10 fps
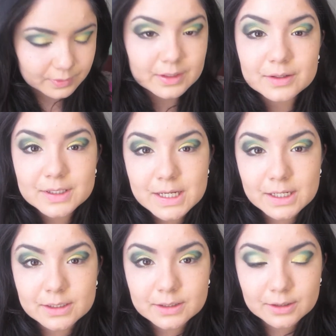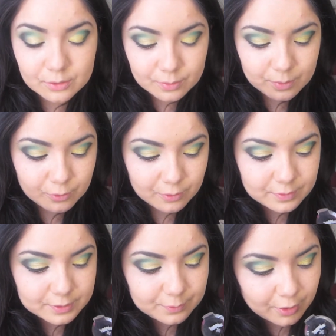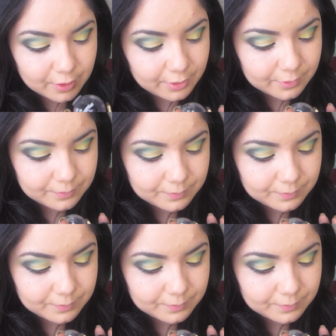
Now taking just a little bit more of this product